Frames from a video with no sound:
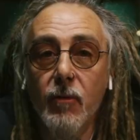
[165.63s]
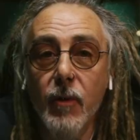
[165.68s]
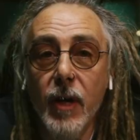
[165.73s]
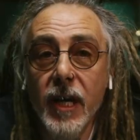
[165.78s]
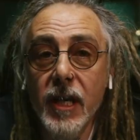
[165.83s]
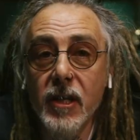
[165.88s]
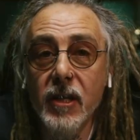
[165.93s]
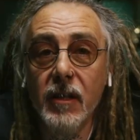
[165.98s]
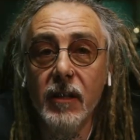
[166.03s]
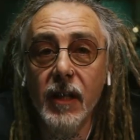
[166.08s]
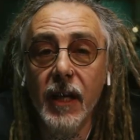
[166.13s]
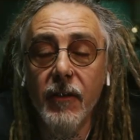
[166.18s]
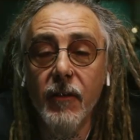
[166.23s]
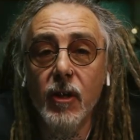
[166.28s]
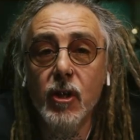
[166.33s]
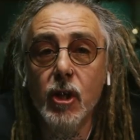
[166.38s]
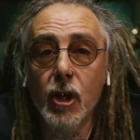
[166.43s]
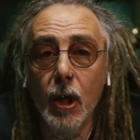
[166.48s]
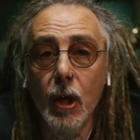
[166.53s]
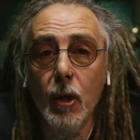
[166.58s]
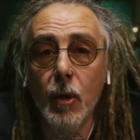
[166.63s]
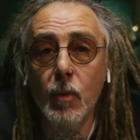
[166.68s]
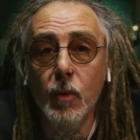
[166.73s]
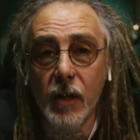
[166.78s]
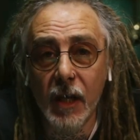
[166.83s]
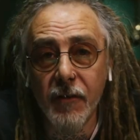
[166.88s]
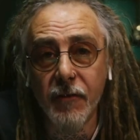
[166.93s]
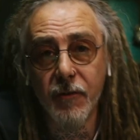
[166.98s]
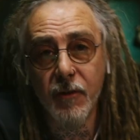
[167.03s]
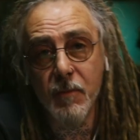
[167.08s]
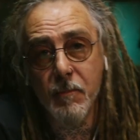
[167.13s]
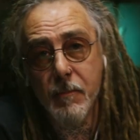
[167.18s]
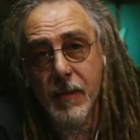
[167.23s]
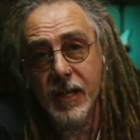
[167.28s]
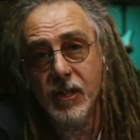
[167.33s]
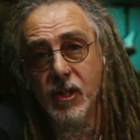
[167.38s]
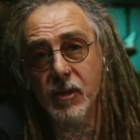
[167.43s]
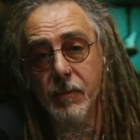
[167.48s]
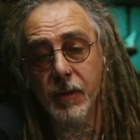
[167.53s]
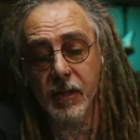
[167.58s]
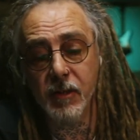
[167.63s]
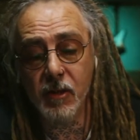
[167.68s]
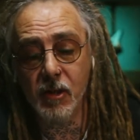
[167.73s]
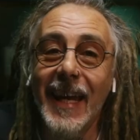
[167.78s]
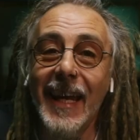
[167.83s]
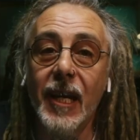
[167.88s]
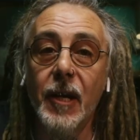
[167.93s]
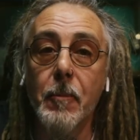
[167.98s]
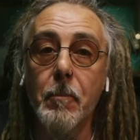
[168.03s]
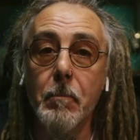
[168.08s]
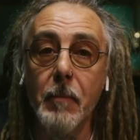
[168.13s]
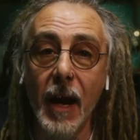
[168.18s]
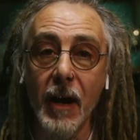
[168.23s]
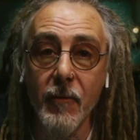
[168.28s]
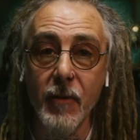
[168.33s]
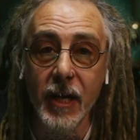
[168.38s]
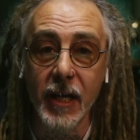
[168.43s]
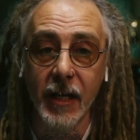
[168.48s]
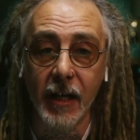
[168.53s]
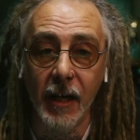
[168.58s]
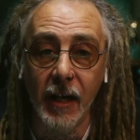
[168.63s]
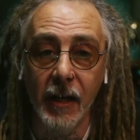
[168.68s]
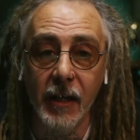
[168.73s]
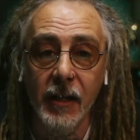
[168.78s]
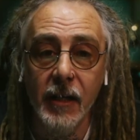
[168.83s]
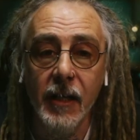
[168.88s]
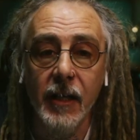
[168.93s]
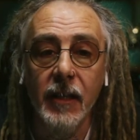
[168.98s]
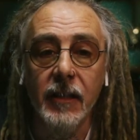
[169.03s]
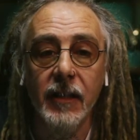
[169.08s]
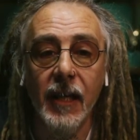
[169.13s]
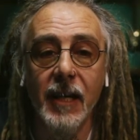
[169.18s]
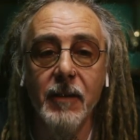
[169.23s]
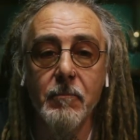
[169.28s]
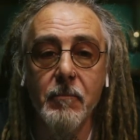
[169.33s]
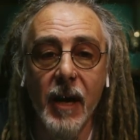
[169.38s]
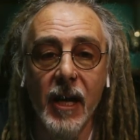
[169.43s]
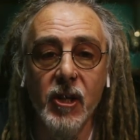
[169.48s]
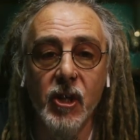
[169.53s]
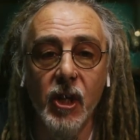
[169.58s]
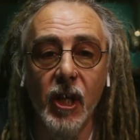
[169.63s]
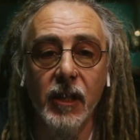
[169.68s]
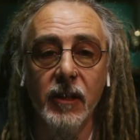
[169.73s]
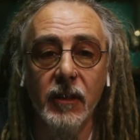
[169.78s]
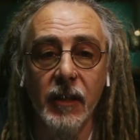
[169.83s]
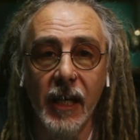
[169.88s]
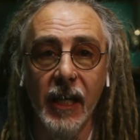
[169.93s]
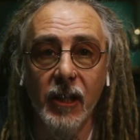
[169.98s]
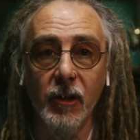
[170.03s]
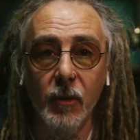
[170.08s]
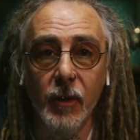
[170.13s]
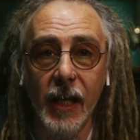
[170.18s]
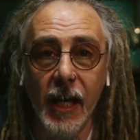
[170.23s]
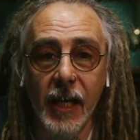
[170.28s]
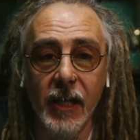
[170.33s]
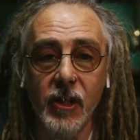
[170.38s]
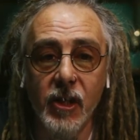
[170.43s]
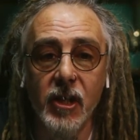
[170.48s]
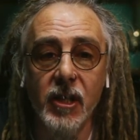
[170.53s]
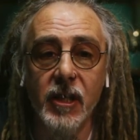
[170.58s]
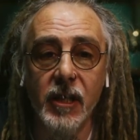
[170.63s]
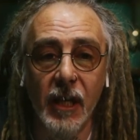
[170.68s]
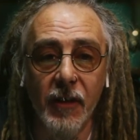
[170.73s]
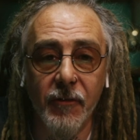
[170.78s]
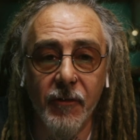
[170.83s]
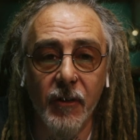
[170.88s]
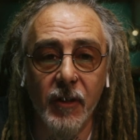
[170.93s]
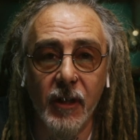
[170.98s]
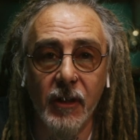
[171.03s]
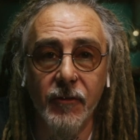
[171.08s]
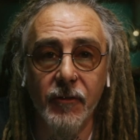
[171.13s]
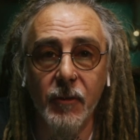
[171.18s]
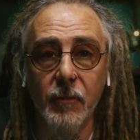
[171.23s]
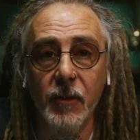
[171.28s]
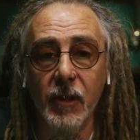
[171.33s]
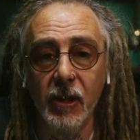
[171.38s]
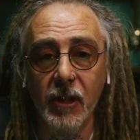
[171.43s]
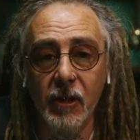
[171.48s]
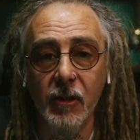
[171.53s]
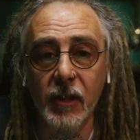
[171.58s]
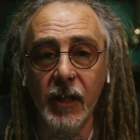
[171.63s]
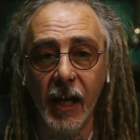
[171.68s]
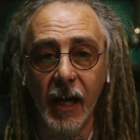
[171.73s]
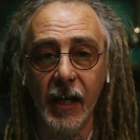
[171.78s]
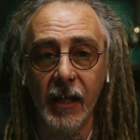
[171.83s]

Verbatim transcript: The reason there are two different measurements, in America, they measure needle gauges differently from the U K.